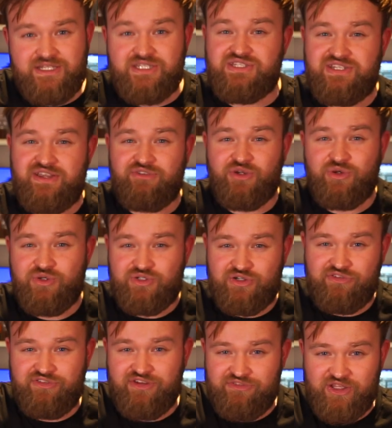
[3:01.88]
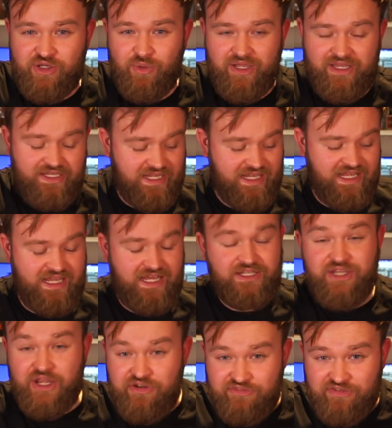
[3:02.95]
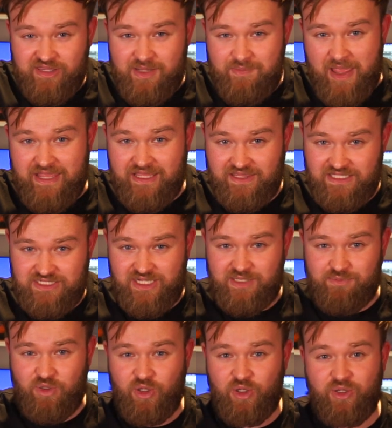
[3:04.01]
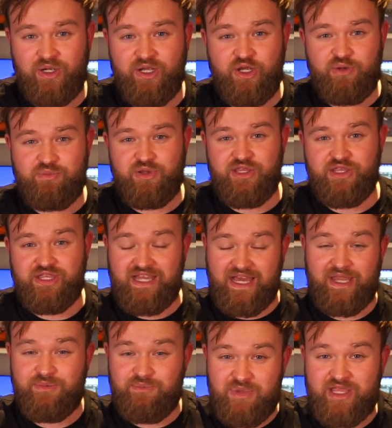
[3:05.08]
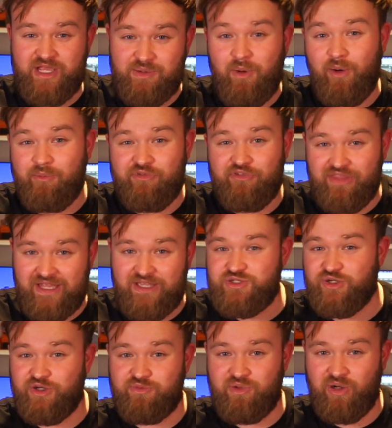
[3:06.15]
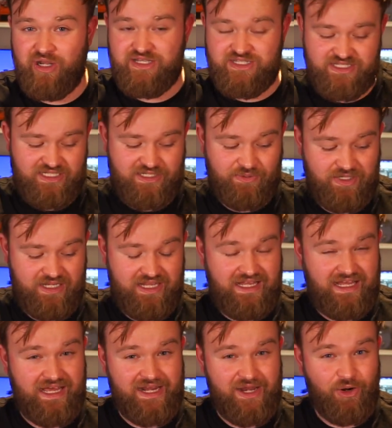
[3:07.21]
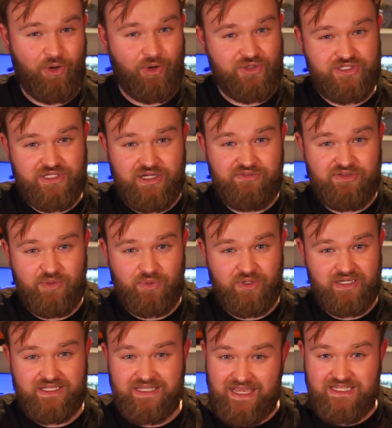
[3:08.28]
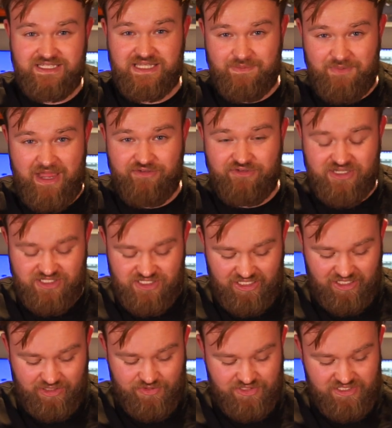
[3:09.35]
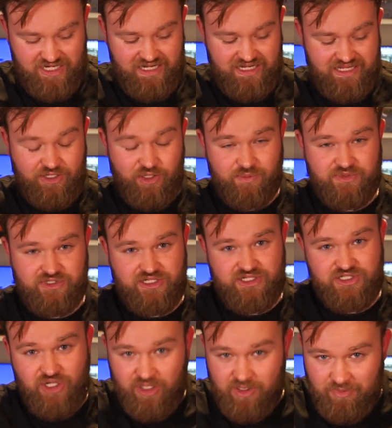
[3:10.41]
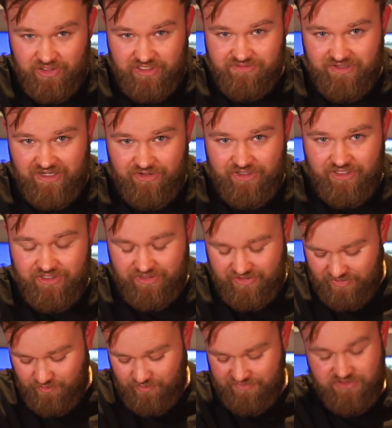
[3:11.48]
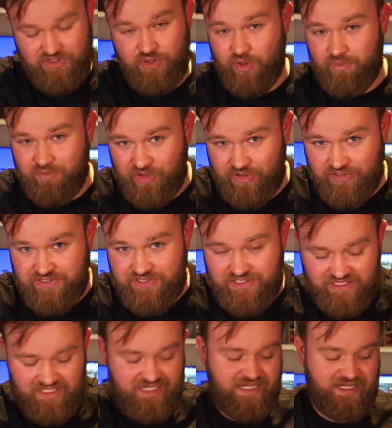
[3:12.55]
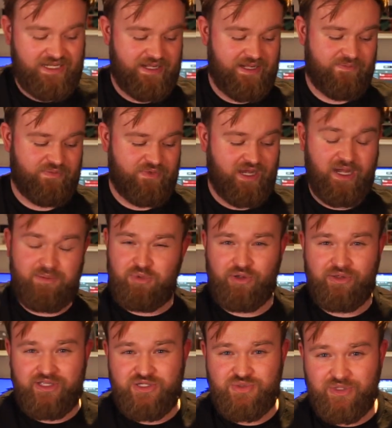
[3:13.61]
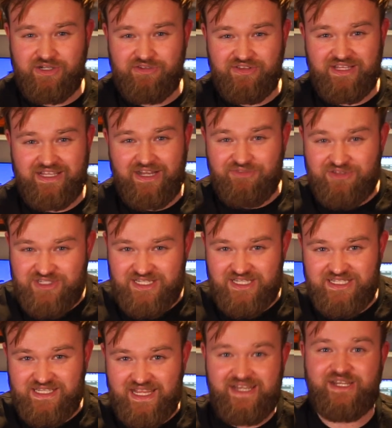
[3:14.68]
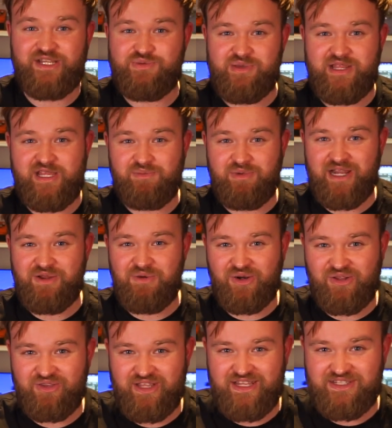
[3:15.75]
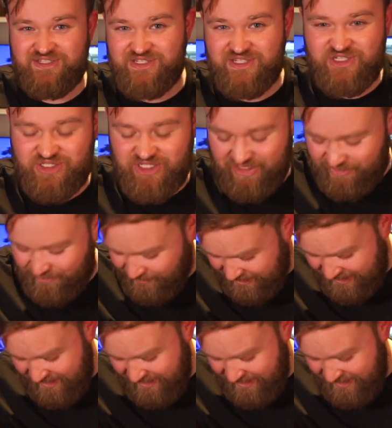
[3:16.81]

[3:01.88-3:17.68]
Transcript: 750 quid. I don't think they're making these anymore, but you can pick them up for that sort of price still. And it also, if you want to get into them heavier styles, it comes in a solid body variant with two humbuckers. I bought this one, I think, after seeing Danish Pete play one on the Andersons channel,